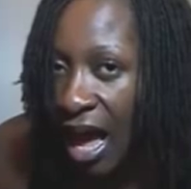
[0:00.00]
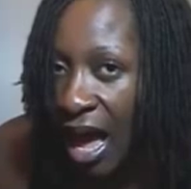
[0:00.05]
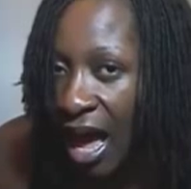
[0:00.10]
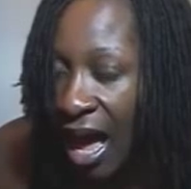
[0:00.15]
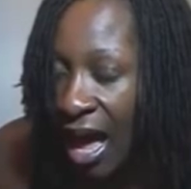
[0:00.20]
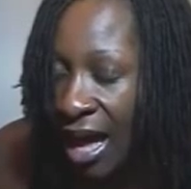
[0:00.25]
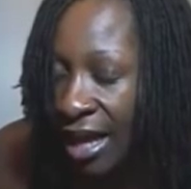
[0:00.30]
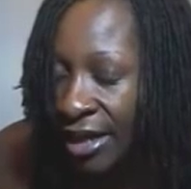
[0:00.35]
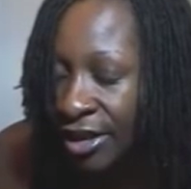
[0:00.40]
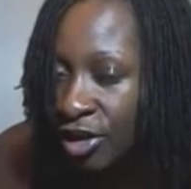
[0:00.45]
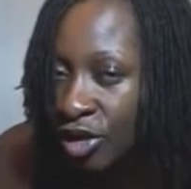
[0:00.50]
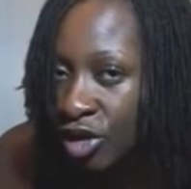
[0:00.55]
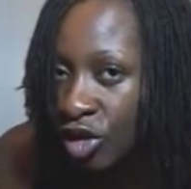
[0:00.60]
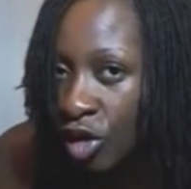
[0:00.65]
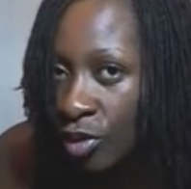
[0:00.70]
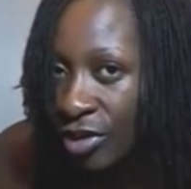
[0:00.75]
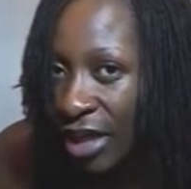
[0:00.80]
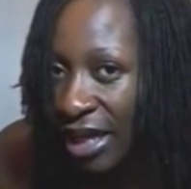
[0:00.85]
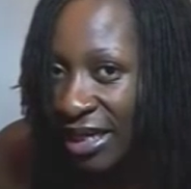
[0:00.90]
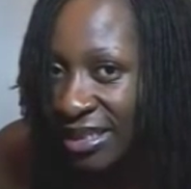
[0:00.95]
and
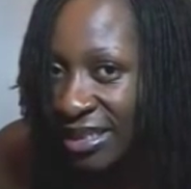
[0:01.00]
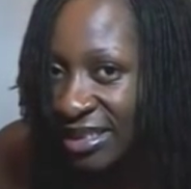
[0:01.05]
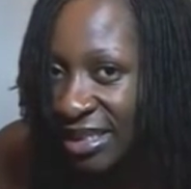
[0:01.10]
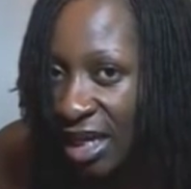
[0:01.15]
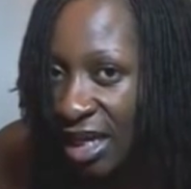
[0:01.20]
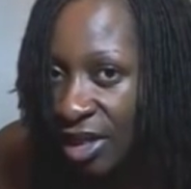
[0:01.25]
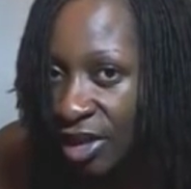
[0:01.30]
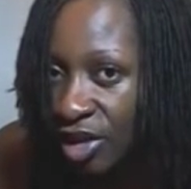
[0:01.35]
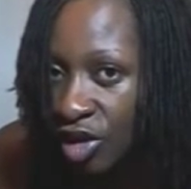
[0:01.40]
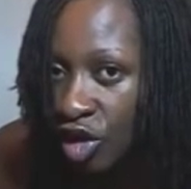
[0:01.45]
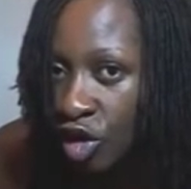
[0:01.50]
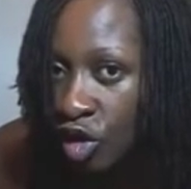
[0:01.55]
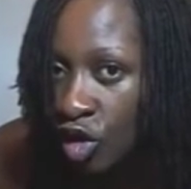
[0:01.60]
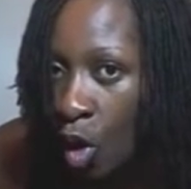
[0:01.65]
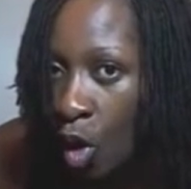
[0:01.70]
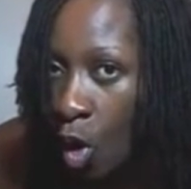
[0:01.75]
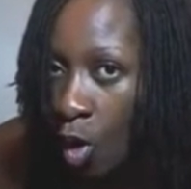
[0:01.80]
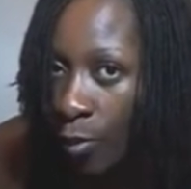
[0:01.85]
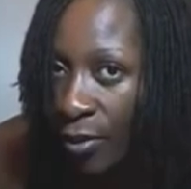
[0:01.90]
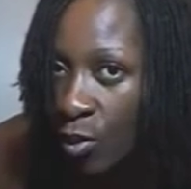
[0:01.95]
so that it's, it should
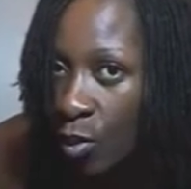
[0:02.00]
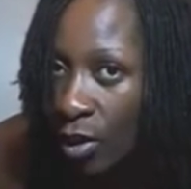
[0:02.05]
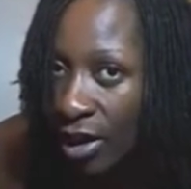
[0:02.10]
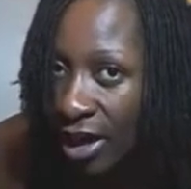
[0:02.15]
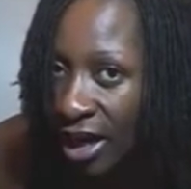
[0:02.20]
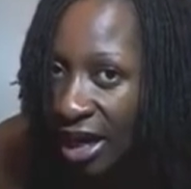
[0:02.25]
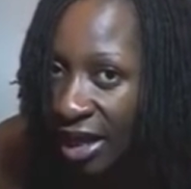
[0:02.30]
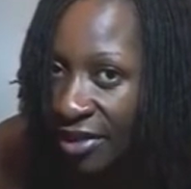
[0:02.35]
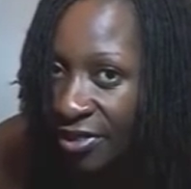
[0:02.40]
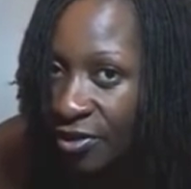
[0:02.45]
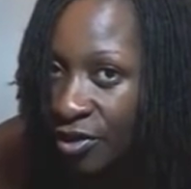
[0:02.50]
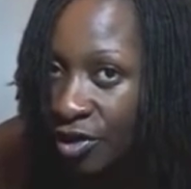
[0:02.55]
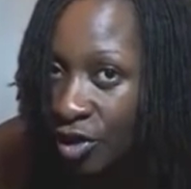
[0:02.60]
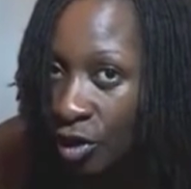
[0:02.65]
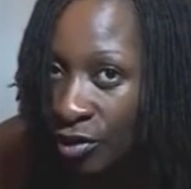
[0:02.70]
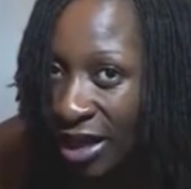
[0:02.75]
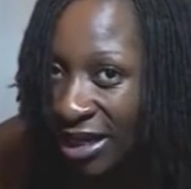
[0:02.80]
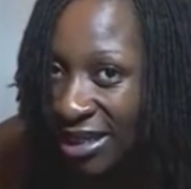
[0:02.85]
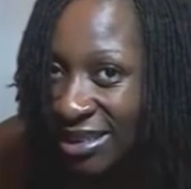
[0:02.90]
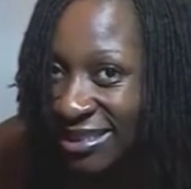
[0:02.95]
all be one length
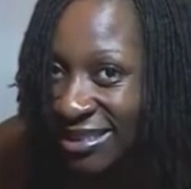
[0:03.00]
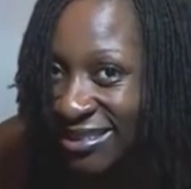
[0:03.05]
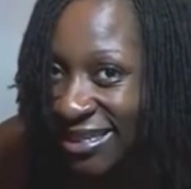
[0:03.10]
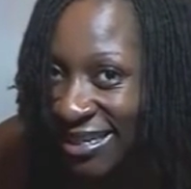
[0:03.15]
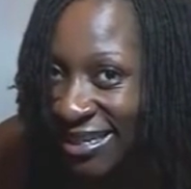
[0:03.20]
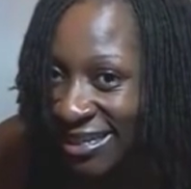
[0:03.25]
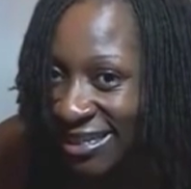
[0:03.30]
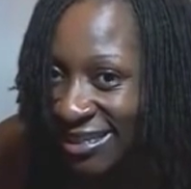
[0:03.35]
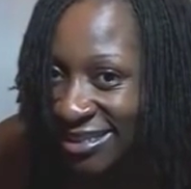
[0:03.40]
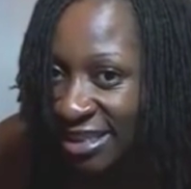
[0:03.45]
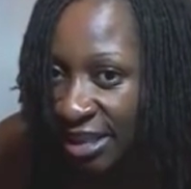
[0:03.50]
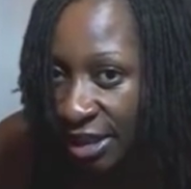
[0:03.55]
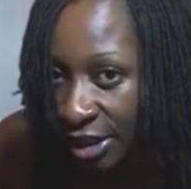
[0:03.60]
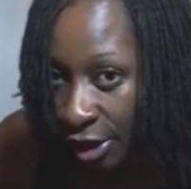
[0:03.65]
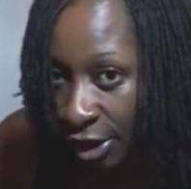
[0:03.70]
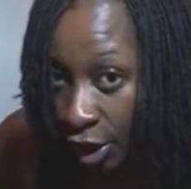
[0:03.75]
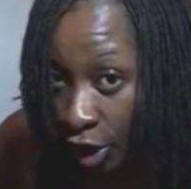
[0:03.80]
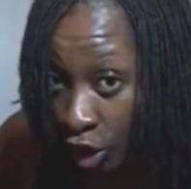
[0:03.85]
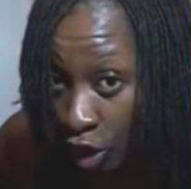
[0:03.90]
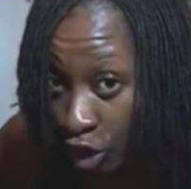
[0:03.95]
so that it's
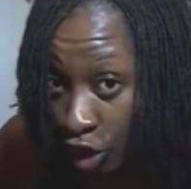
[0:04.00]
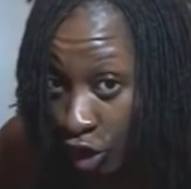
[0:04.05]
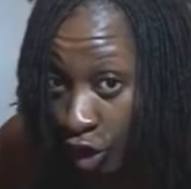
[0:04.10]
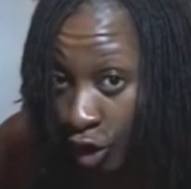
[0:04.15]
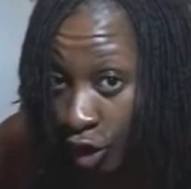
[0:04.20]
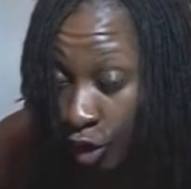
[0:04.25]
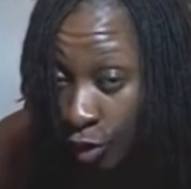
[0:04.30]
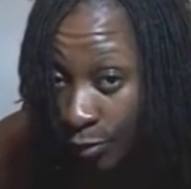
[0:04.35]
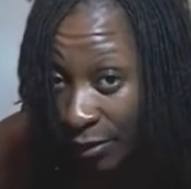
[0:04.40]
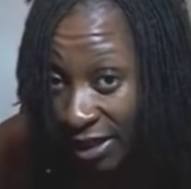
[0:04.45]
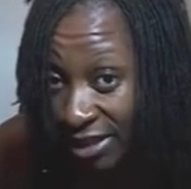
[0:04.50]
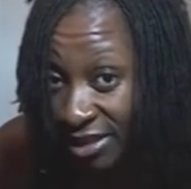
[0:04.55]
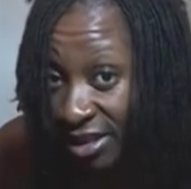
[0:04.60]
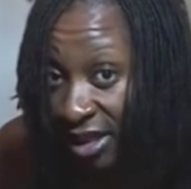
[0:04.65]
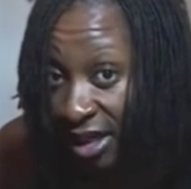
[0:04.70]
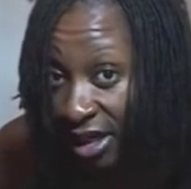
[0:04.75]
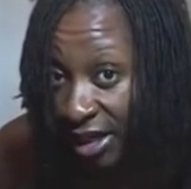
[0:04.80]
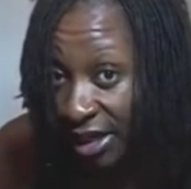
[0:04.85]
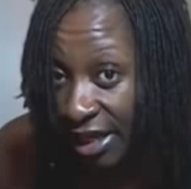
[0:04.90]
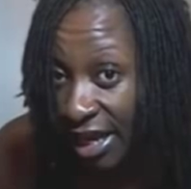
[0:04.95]
easy to
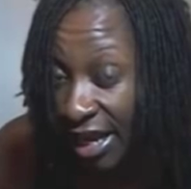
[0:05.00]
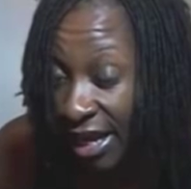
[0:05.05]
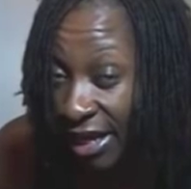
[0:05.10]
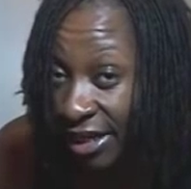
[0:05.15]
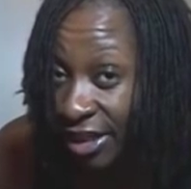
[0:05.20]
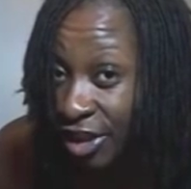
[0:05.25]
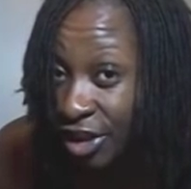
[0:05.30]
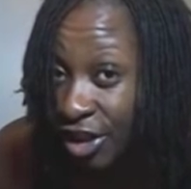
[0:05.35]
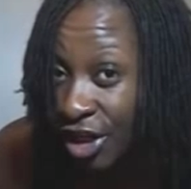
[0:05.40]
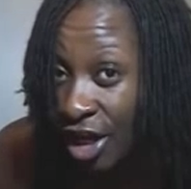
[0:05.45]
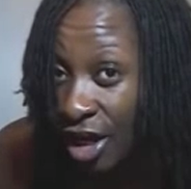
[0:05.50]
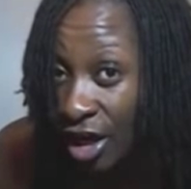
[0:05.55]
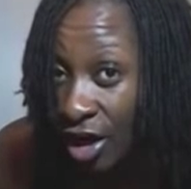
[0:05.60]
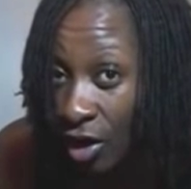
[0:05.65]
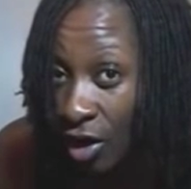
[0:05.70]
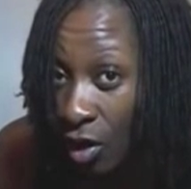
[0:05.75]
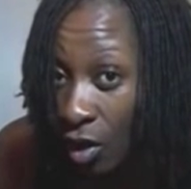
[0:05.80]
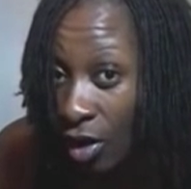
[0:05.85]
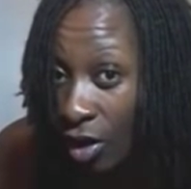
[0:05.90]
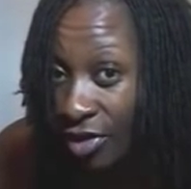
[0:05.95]
basically
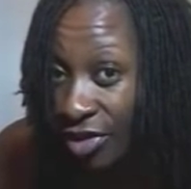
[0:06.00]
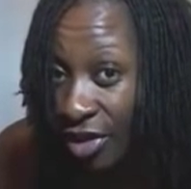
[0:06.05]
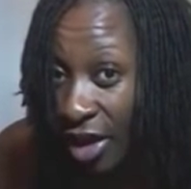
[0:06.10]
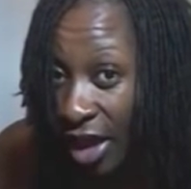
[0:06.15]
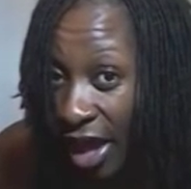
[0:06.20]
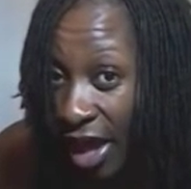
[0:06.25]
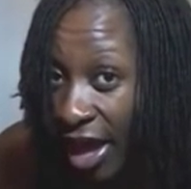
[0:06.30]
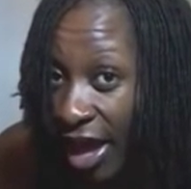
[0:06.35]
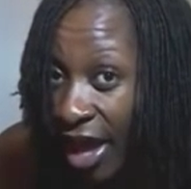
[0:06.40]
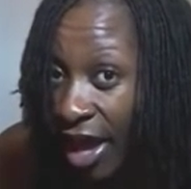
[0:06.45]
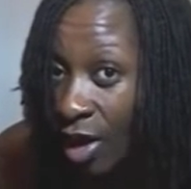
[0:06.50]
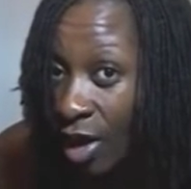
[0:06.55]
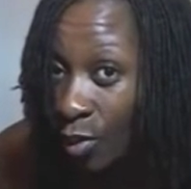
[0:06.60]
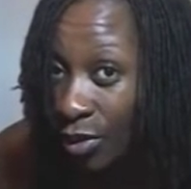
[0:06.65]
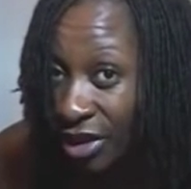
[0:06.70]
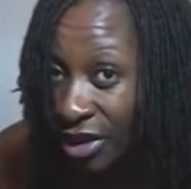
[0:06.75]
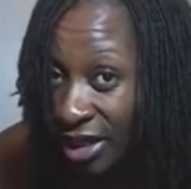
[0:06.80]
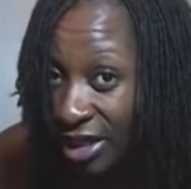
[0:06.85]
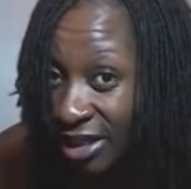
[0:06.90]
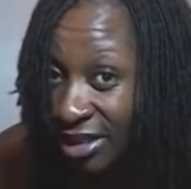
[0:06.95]
interlock the hair
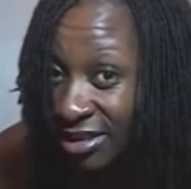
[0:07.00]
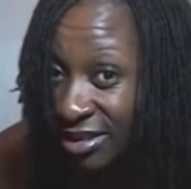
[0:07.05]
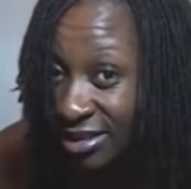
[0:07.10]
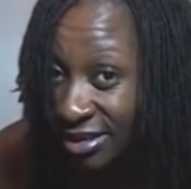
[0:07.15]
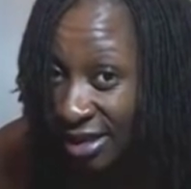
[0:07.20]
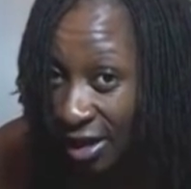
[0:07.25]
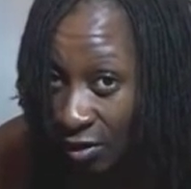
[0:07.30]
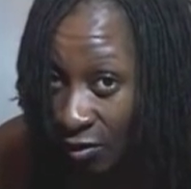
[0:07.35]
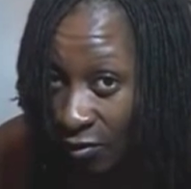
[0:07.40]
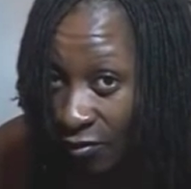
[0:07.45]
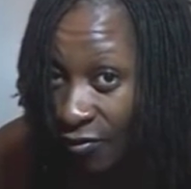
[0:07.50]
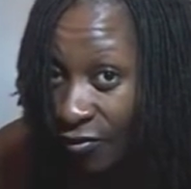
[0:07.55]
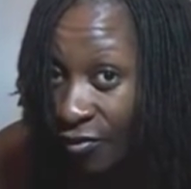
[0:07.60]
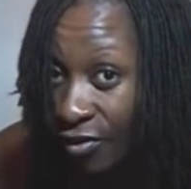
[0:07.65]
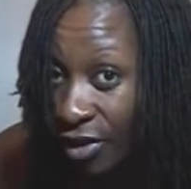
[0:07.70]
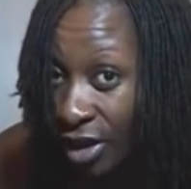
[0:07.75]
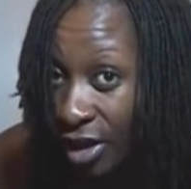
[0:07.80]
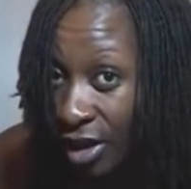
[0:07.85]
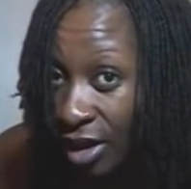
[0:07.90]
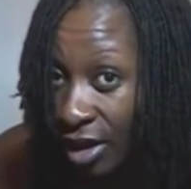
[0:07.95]
within itself.
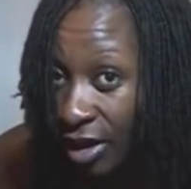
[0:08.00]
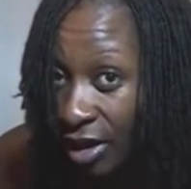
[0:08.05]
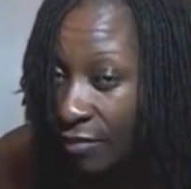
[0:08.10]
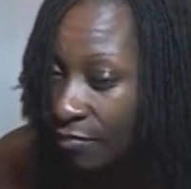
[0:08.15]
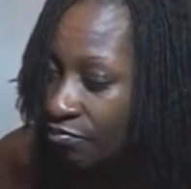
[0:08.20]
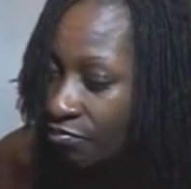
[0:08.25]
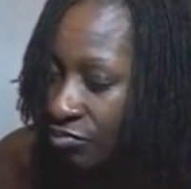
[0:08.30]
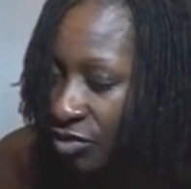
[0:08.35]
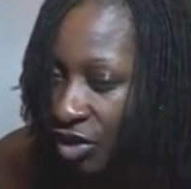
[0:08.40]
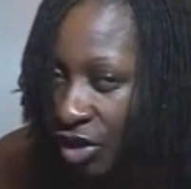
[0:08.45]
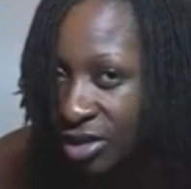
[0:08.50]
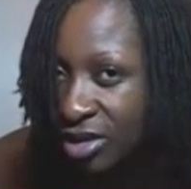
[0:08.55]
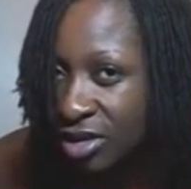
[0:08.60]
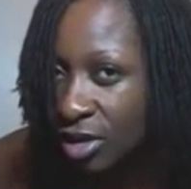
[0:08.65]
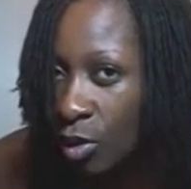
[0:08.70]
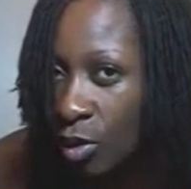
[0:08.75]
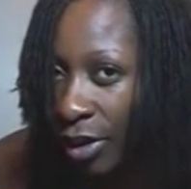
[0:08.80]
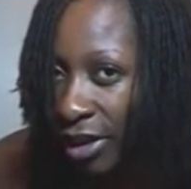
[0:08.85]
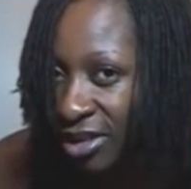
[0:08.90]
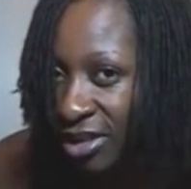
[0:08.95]
Just
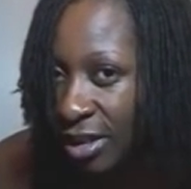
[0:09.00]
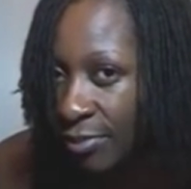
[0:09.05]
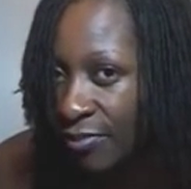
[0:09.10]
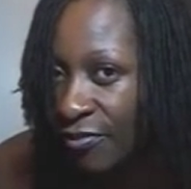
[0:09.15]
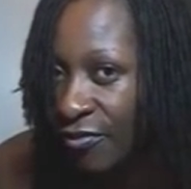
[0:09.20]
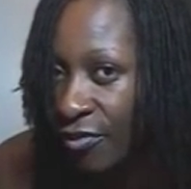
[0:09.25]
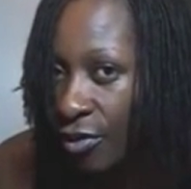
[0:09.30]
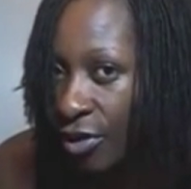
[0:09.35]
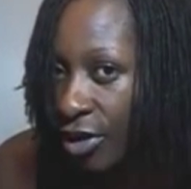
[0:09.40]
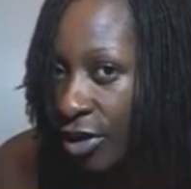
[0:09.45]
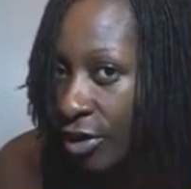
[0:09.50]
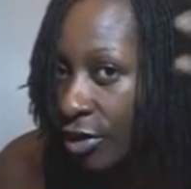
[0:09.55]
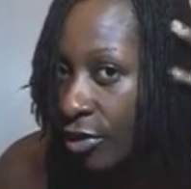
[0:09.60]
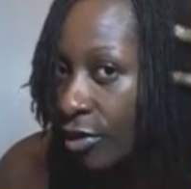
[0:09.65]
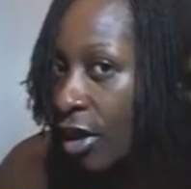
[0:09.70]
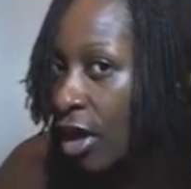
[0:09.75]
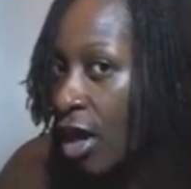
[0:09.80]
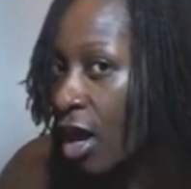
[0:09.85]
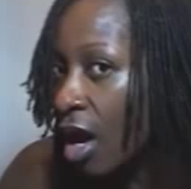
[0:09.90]
a quick tip for you.